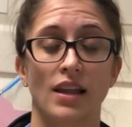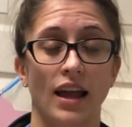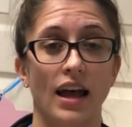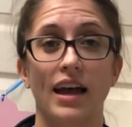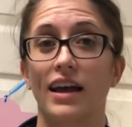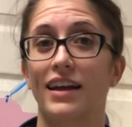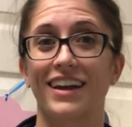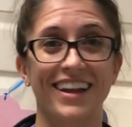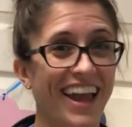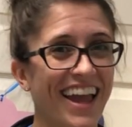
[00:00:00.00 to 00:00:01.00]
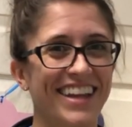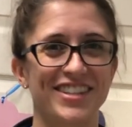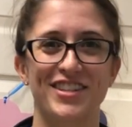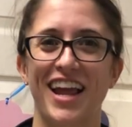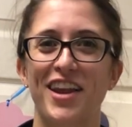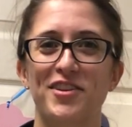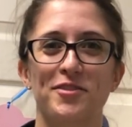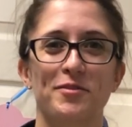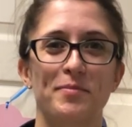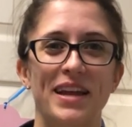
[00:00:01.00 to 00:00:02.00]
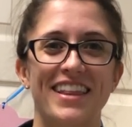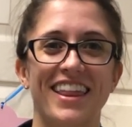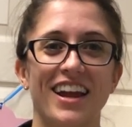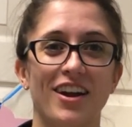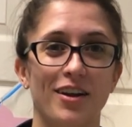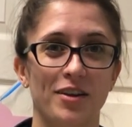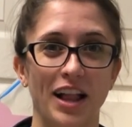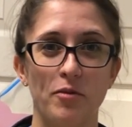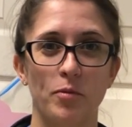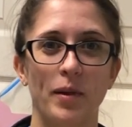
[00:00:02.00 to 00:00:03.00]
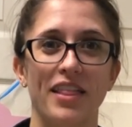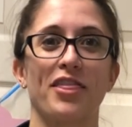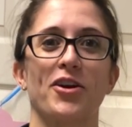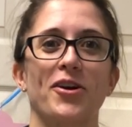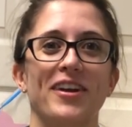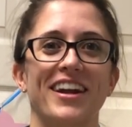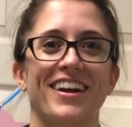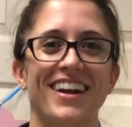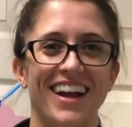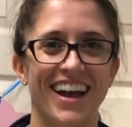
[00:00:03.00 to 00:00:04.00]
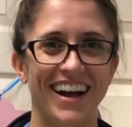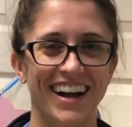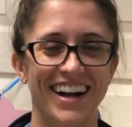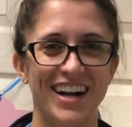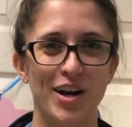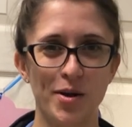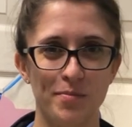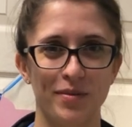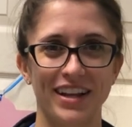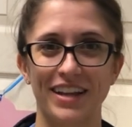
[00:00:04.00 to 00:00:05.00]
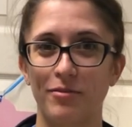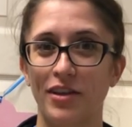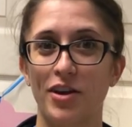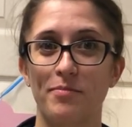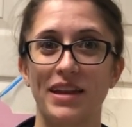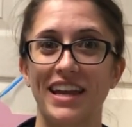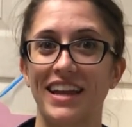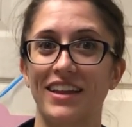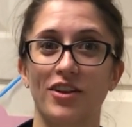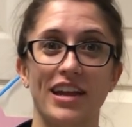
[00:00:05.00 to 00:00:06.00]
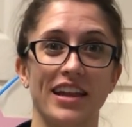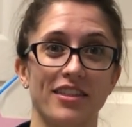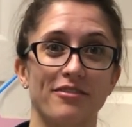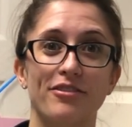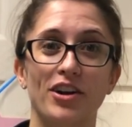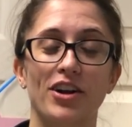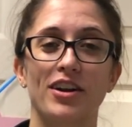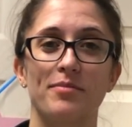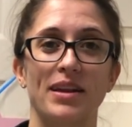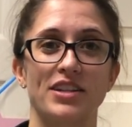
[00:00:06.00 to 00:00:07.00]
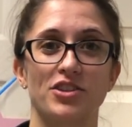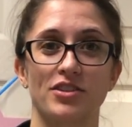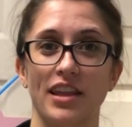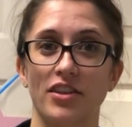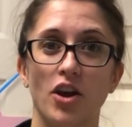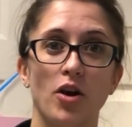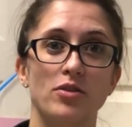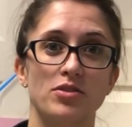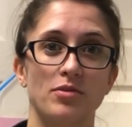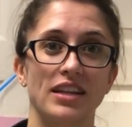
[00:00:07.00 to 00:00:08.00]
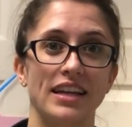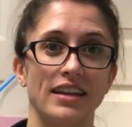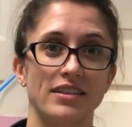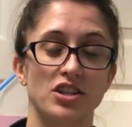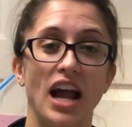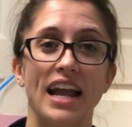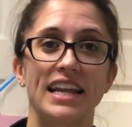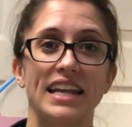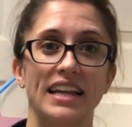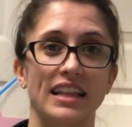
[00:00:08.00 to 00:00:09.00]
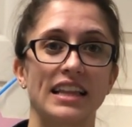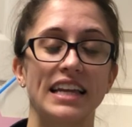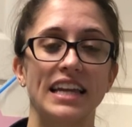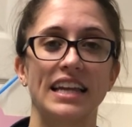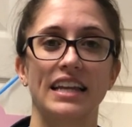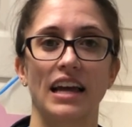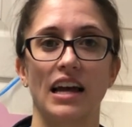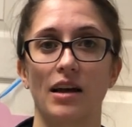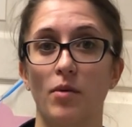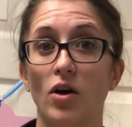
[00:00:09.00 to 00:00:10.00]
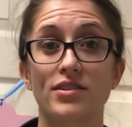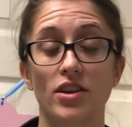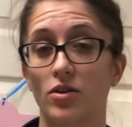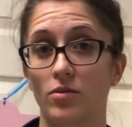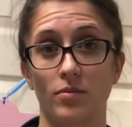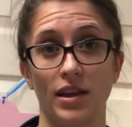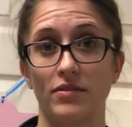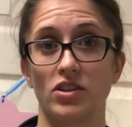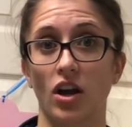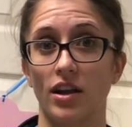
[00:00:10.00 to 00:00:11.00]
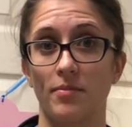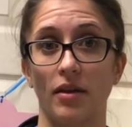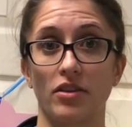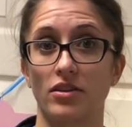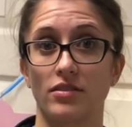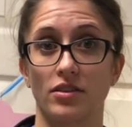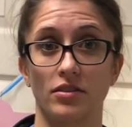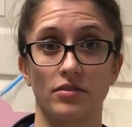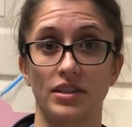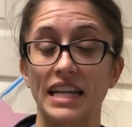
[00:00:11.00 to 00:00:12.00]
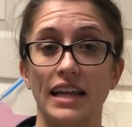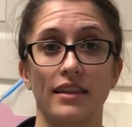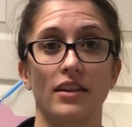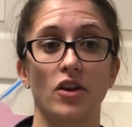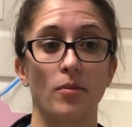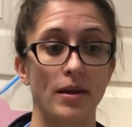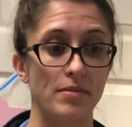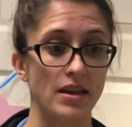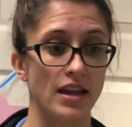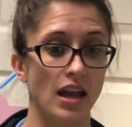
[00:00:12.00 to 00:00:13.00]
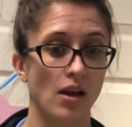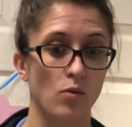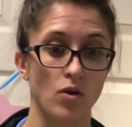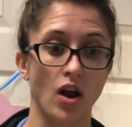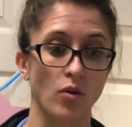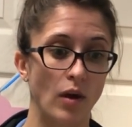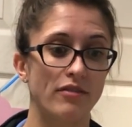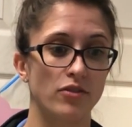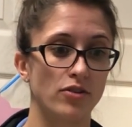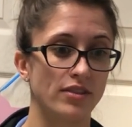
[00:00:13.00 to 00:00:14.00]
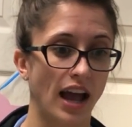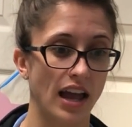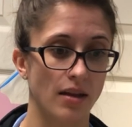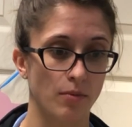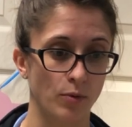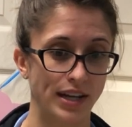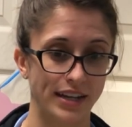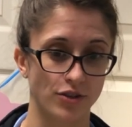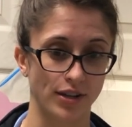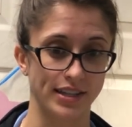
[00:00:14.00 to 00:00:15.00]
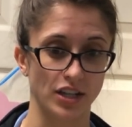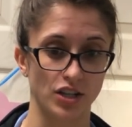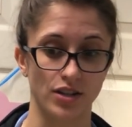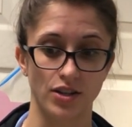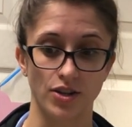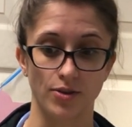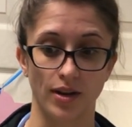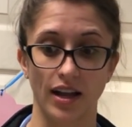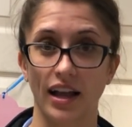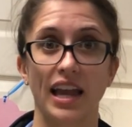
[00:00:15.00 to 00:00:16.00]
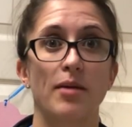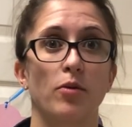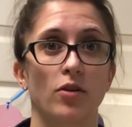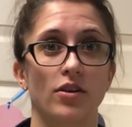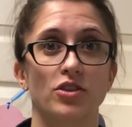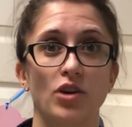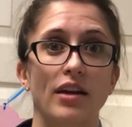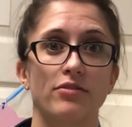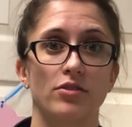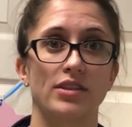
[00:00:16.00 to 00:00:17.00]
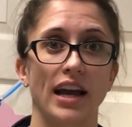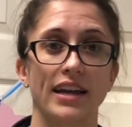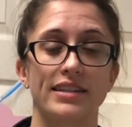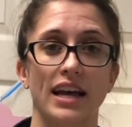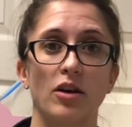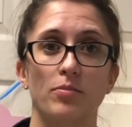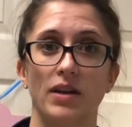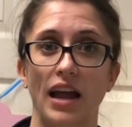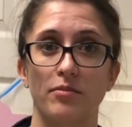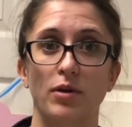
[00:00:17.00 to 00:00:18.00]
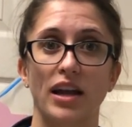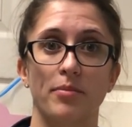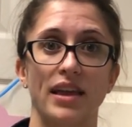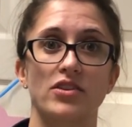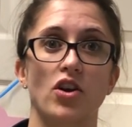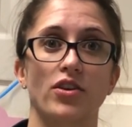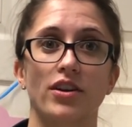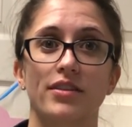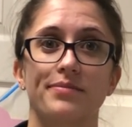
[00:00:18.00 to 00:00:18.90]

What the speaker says: Again, just kind of repeat there, glad we're being thorough here, but whether it be looking at the fur and making sure that the coat's really shiny and clean, also even talking about their teeth. Maybe we're on a wet food diet, but we need to transition to a kibble or a dry food diet to help kind of break up that tartar.